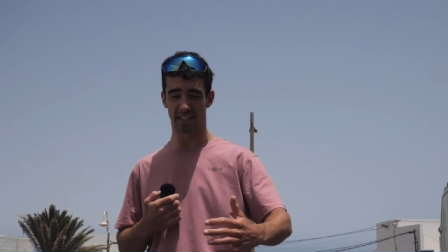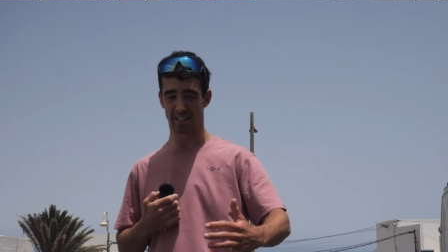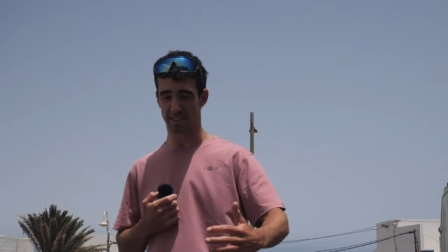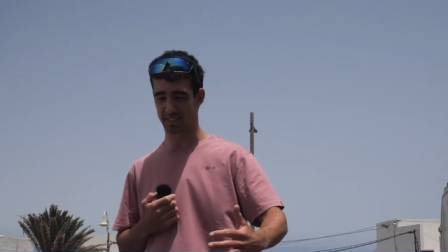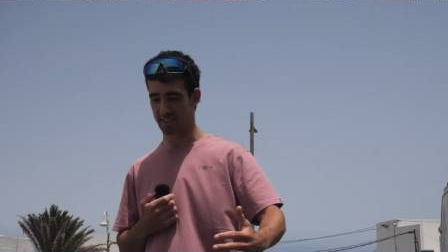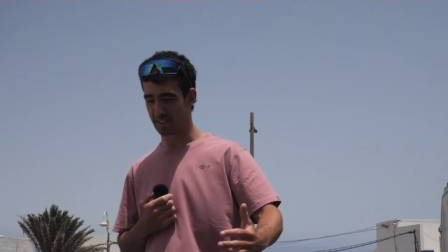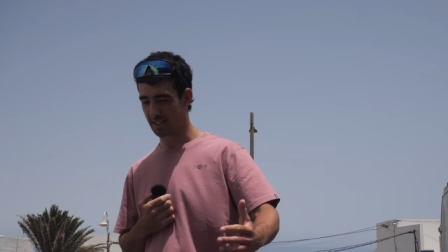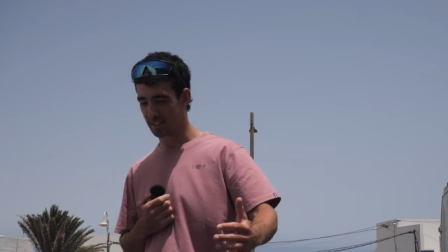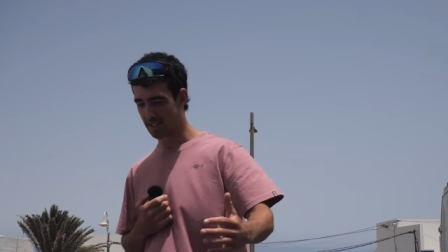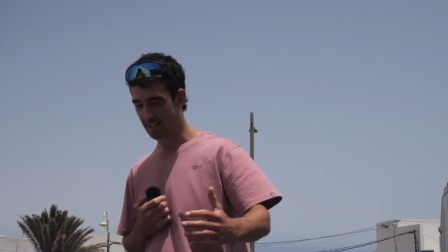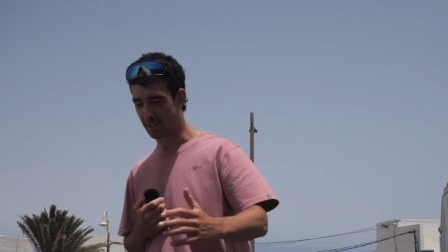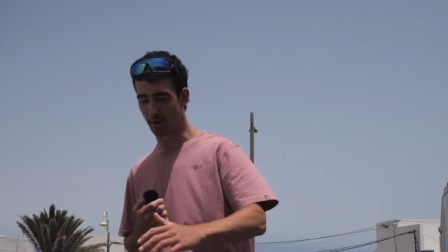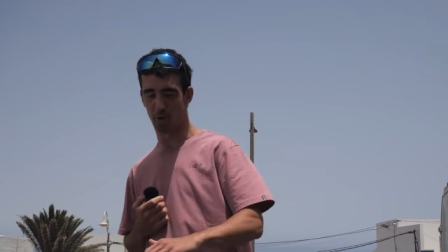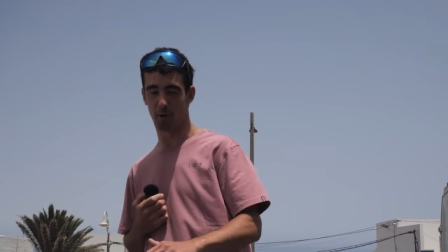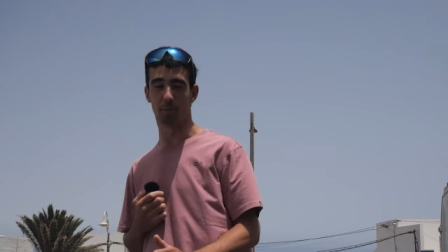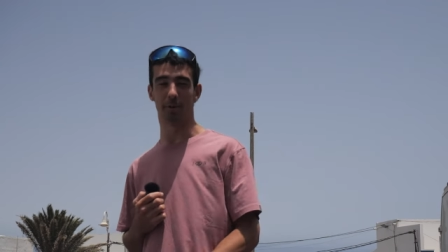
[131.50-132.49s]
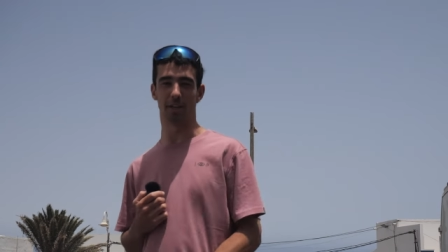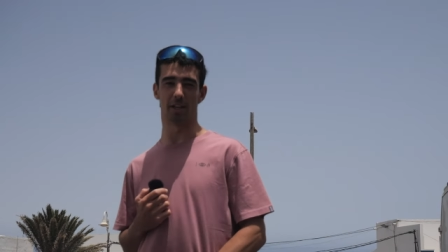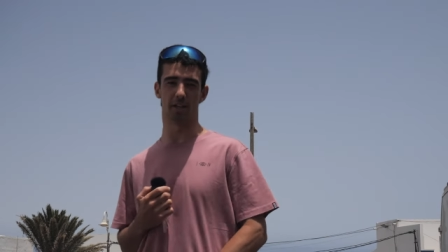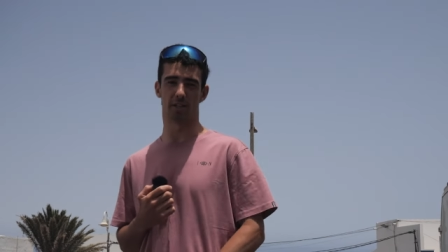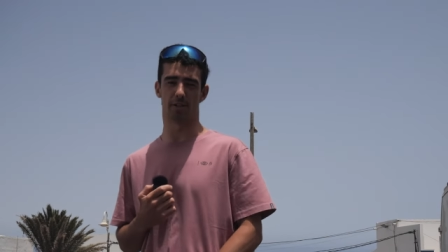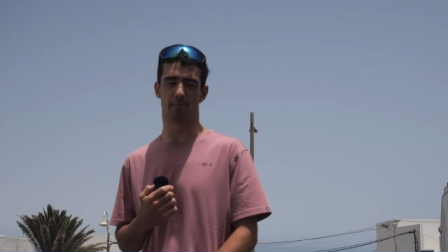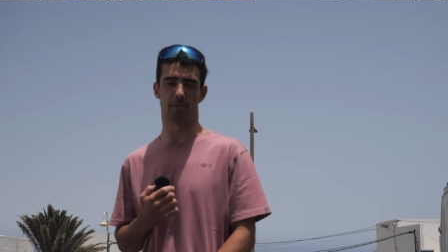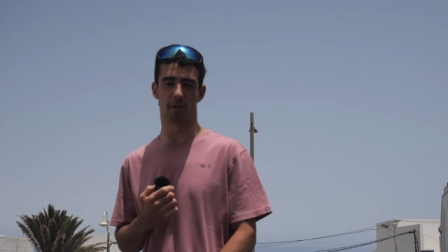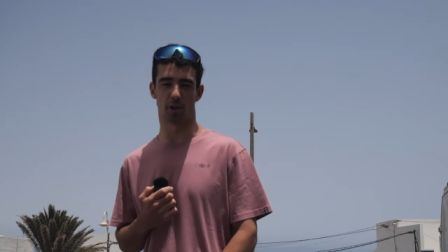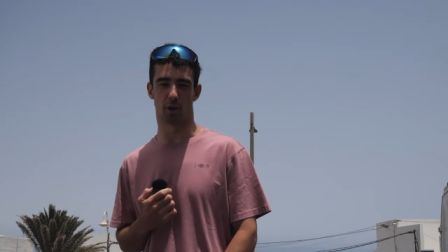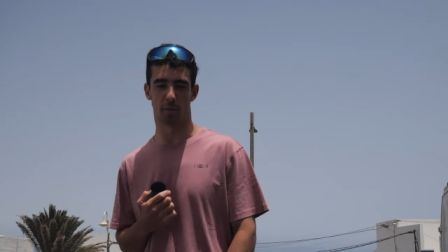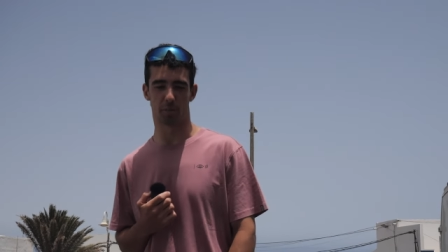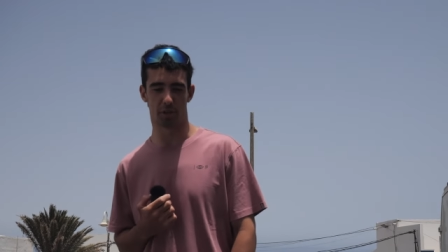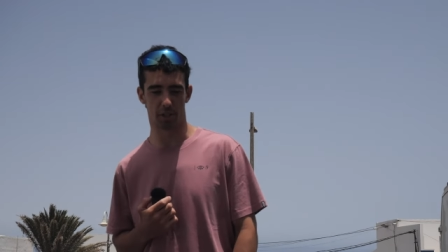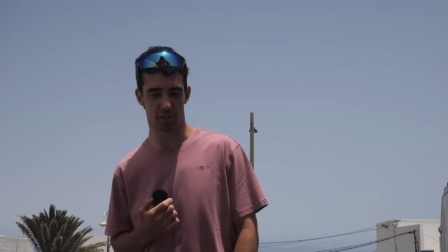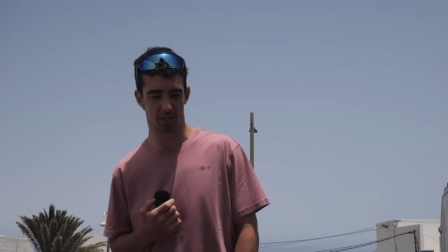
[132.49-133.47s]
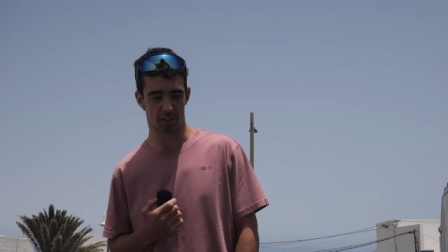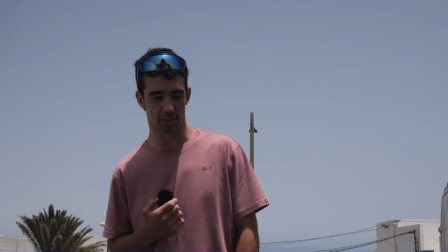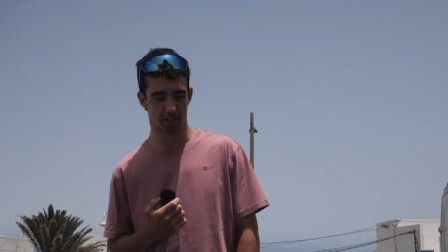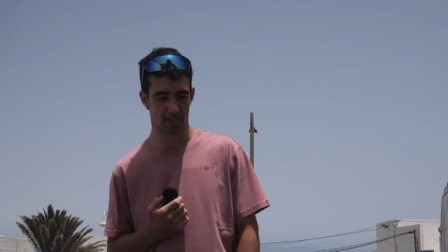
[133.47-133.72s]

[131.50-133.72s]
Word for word: because you don't want to be injured for the competition.